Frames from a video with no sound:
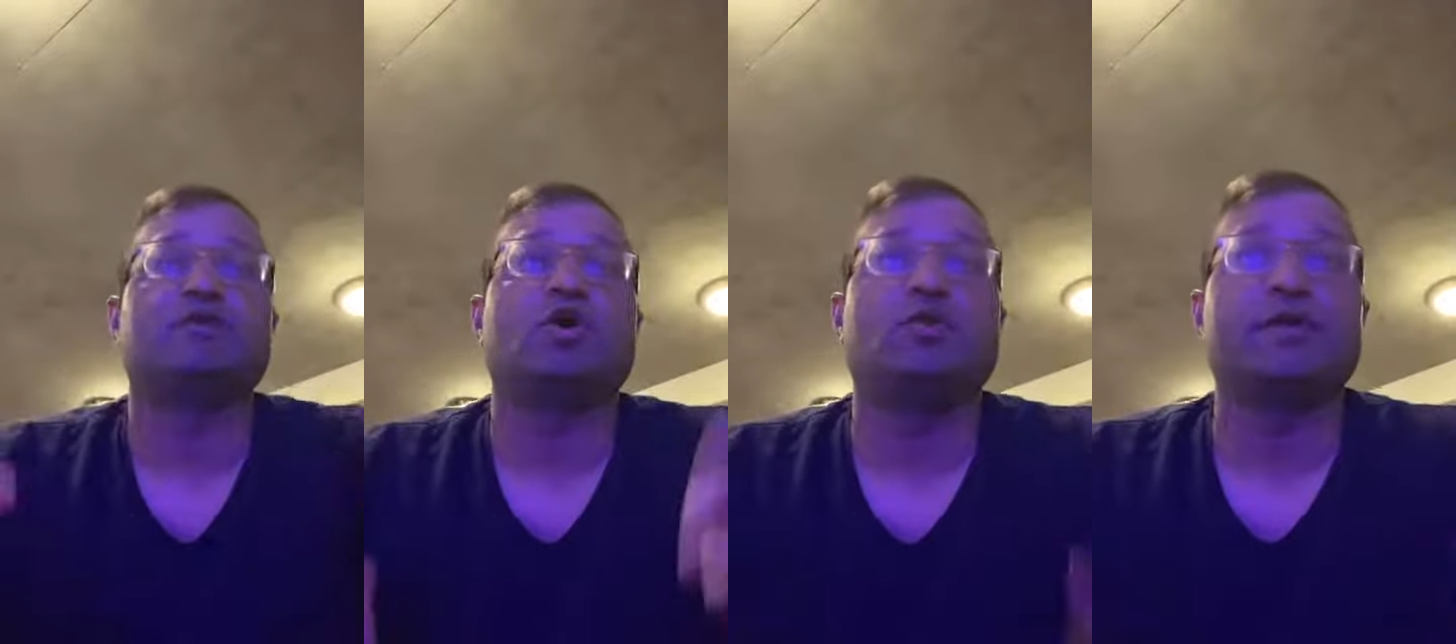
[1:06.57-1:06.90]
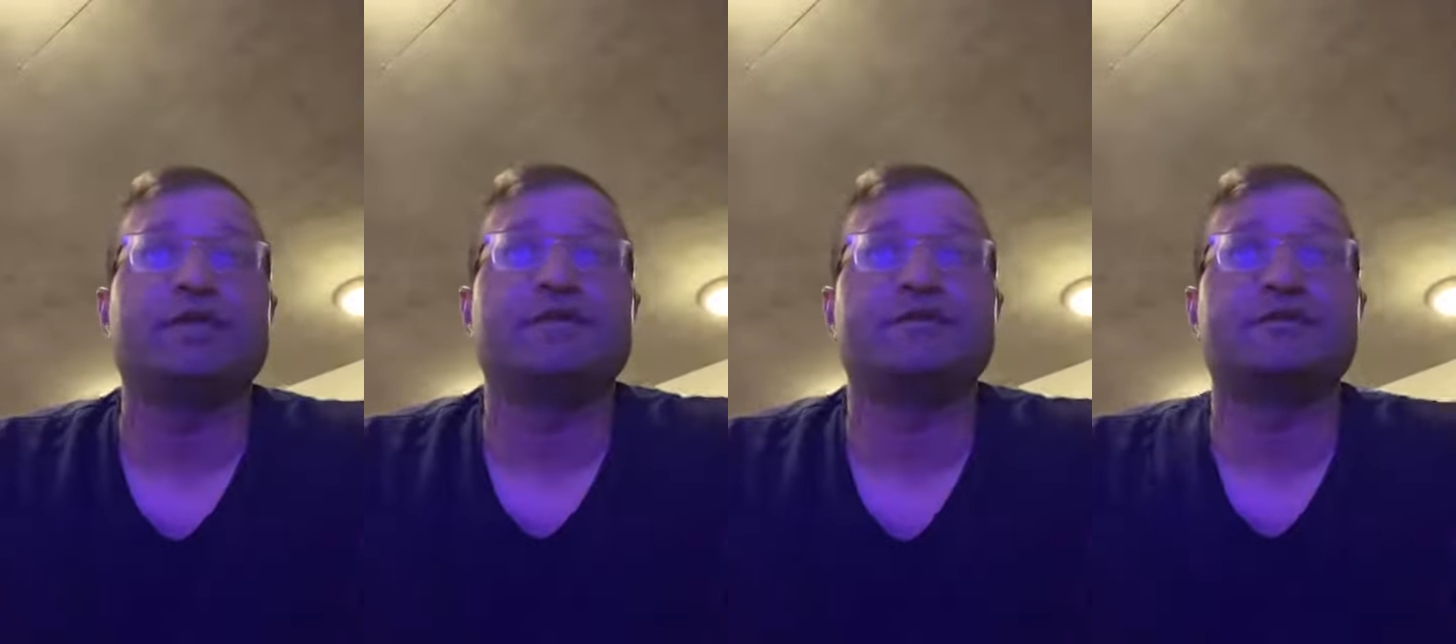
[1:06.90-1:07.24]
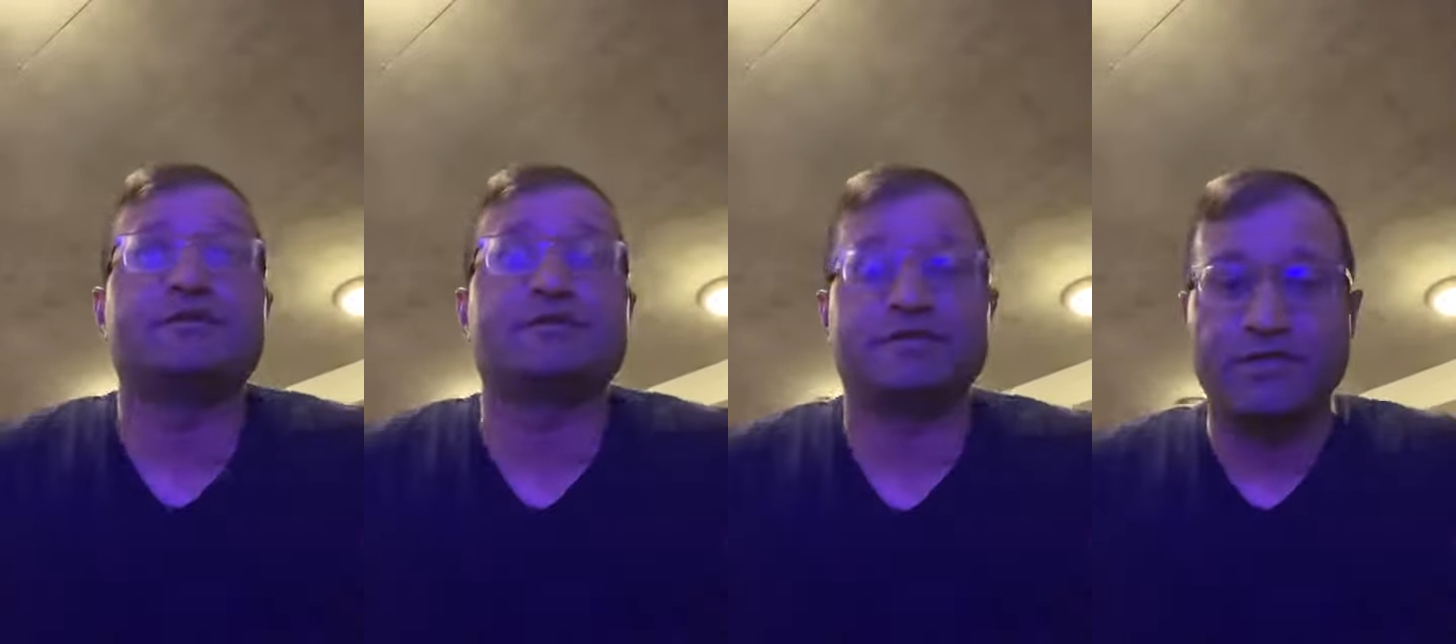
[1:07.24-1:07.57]
knowing
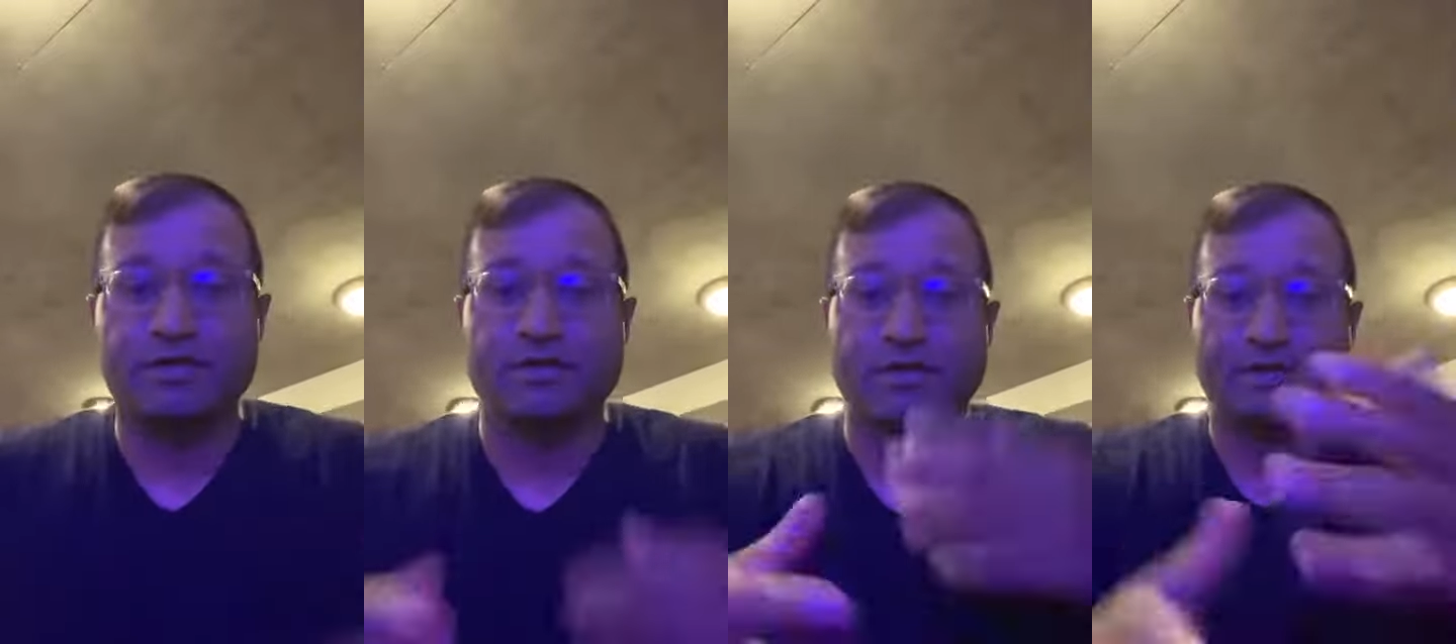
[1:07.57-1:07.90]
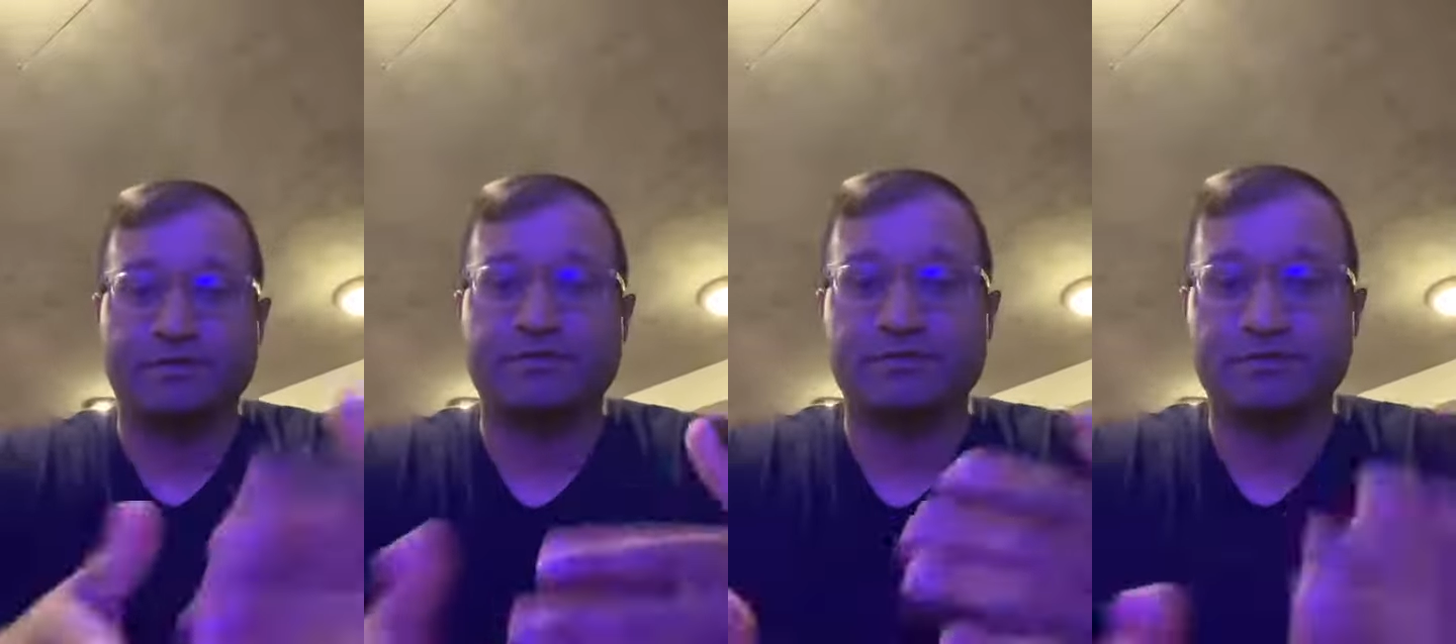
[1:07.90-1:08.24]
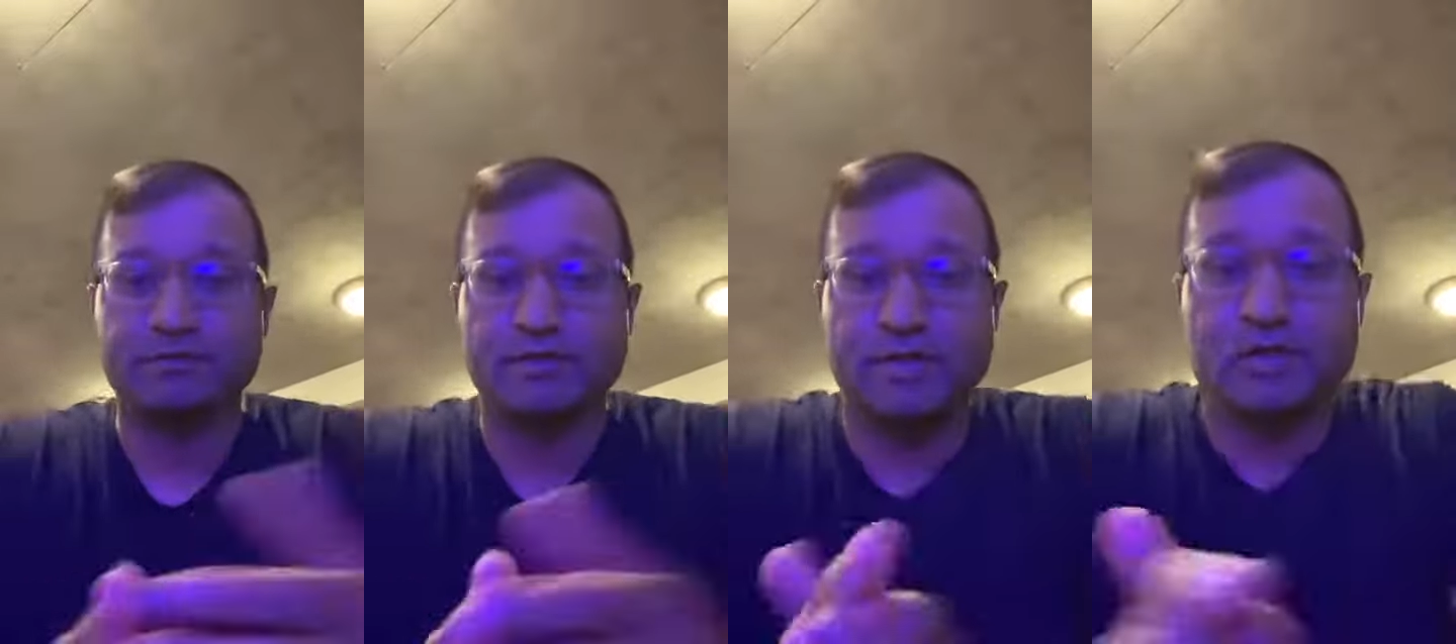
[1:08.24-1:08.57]
this sequence
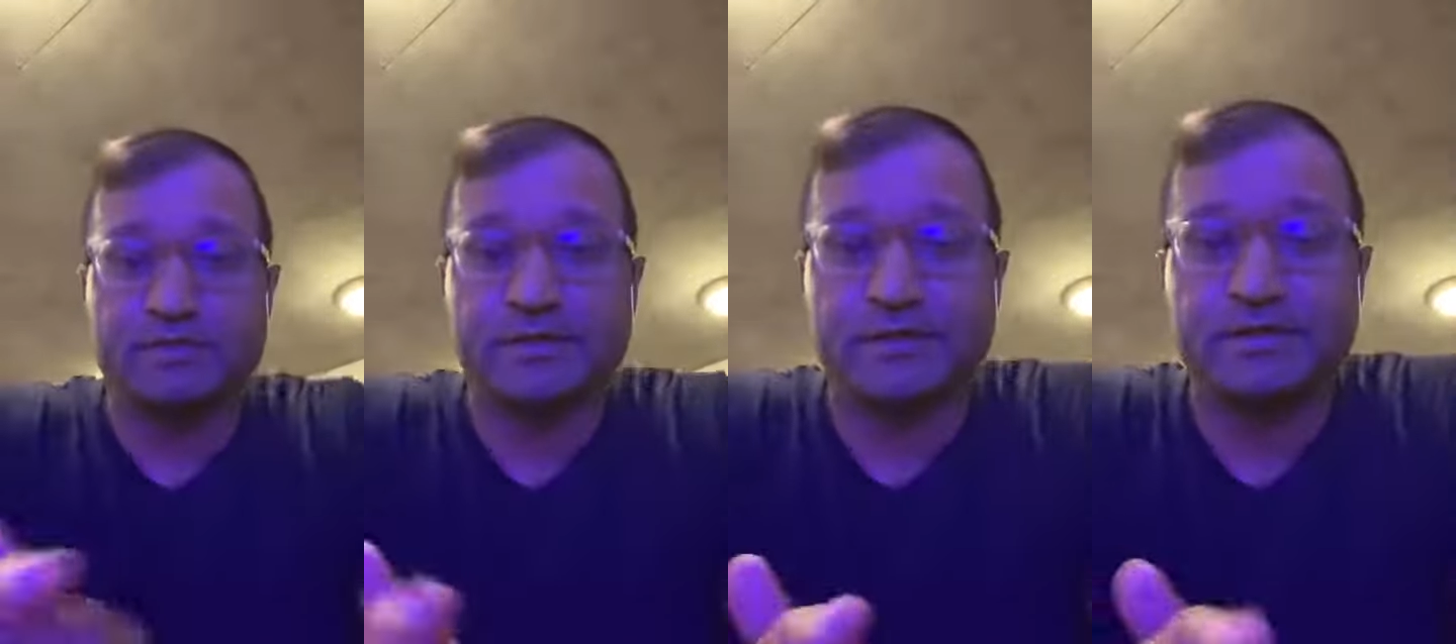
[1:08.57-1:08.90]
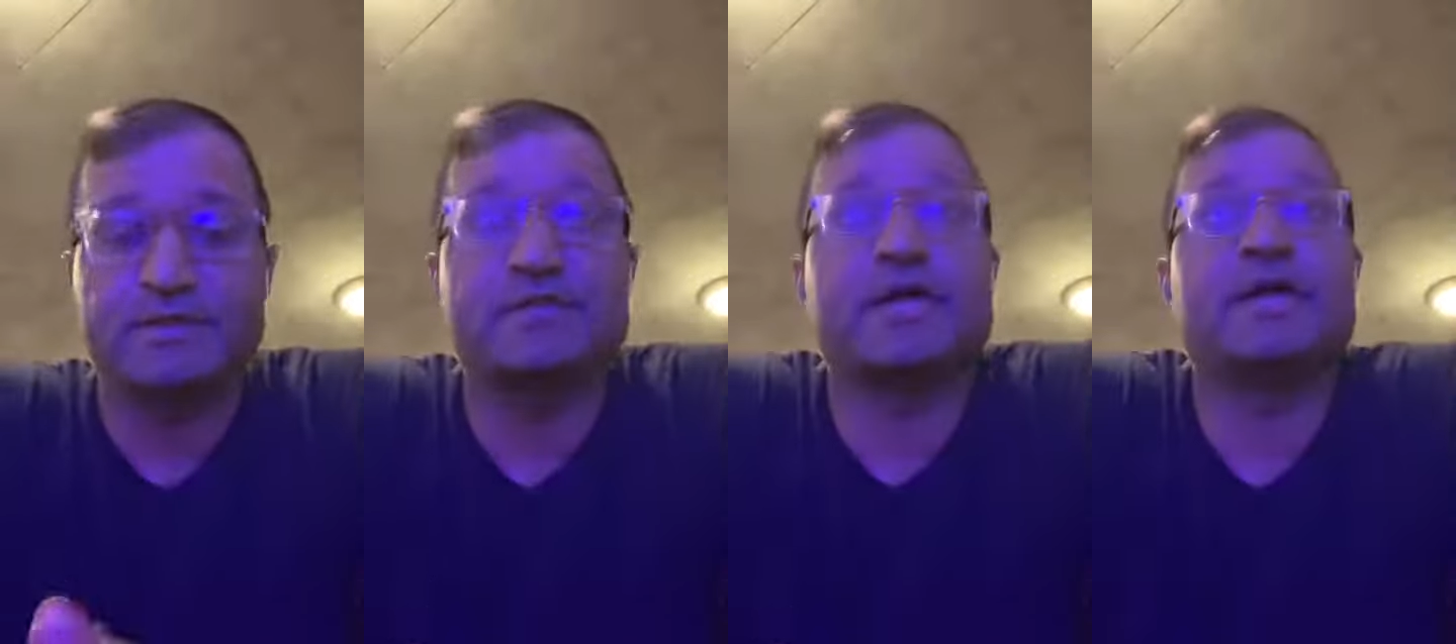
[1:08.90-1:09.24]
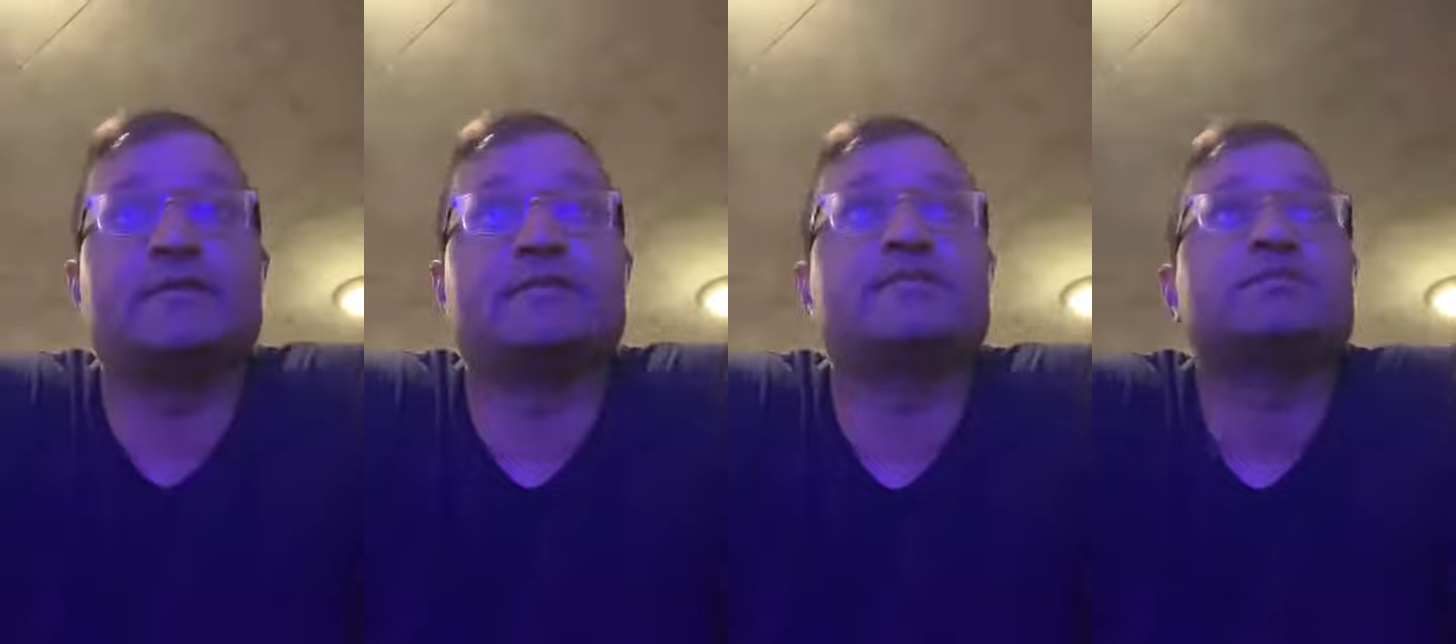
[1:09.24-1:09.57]
helps
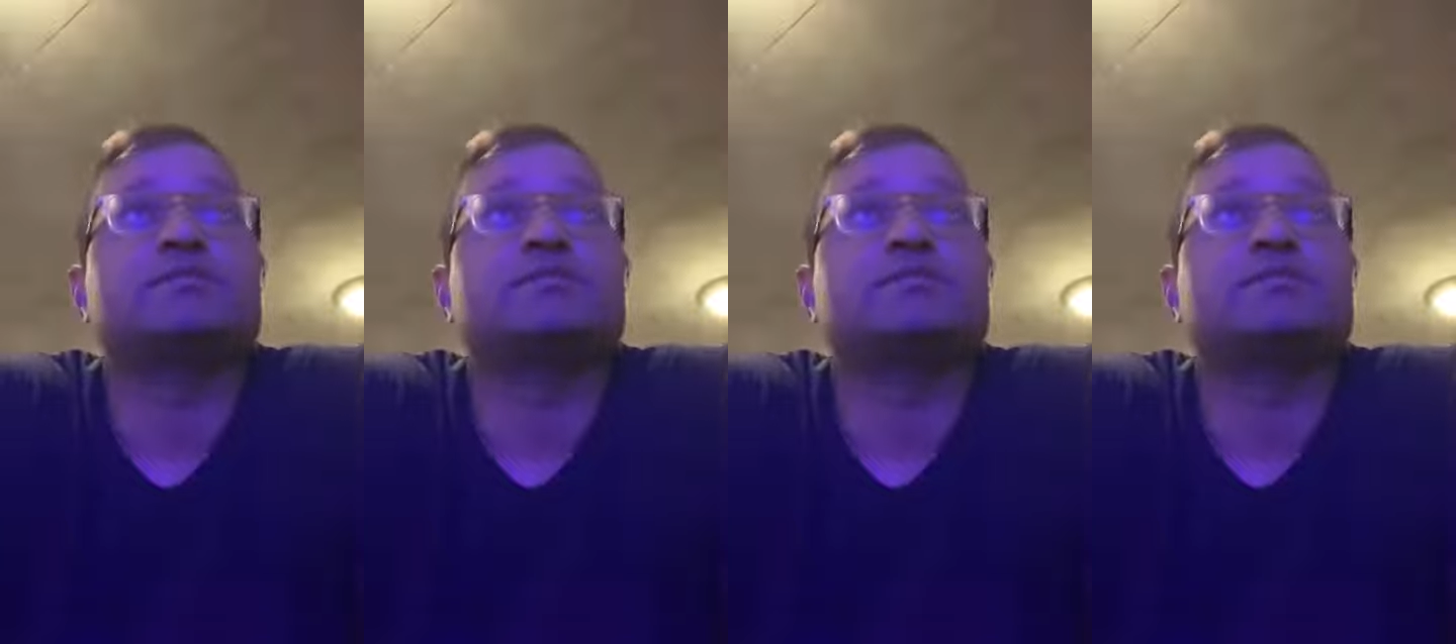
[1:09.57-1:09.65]
understand